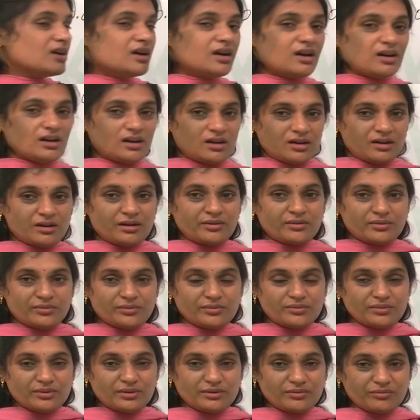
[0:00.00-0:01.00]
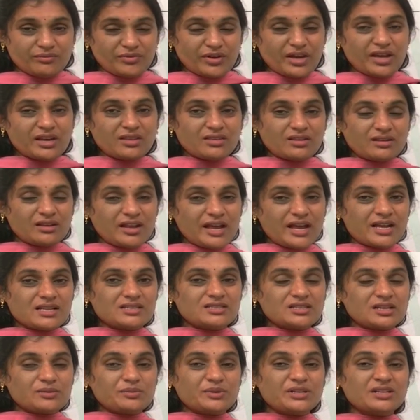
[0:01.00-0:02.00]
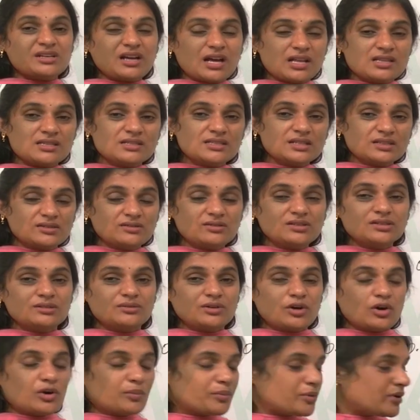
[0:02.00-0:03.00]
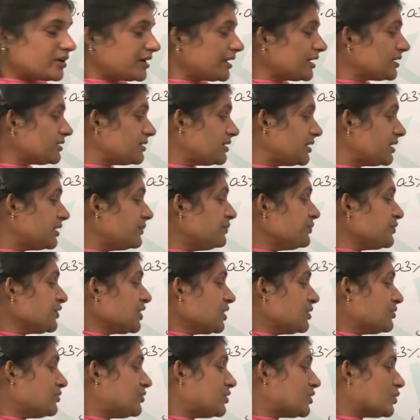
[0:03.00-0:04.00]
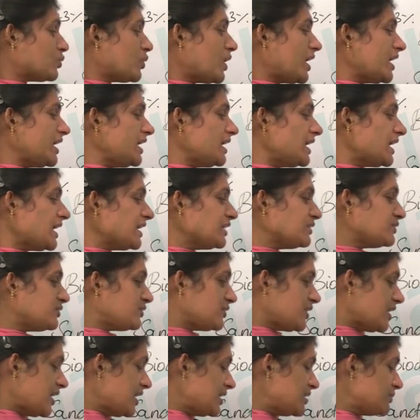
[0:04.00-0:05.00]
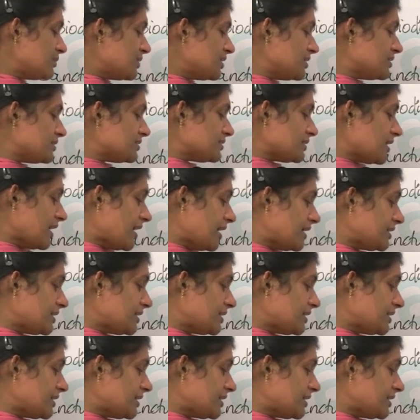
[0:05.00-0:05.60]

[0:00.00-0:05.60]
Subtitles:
where the lands have been conserved or protected for wildlife, animals,